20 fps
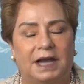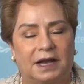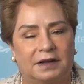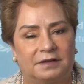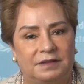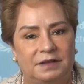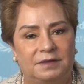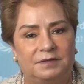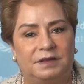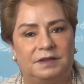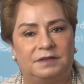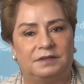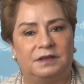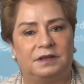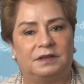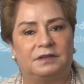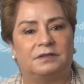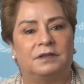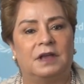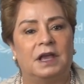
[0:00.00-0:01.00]

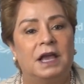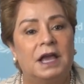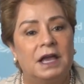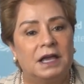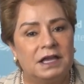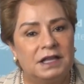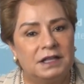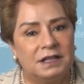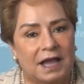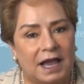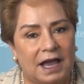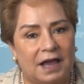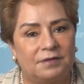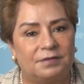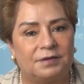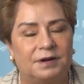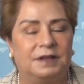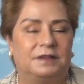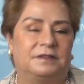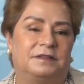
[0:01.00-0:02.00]
activities in
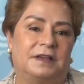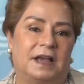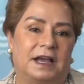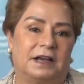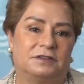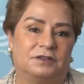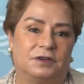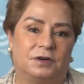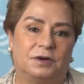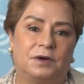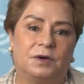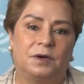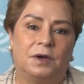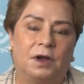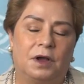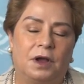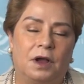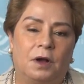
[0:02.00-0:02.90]
every sector,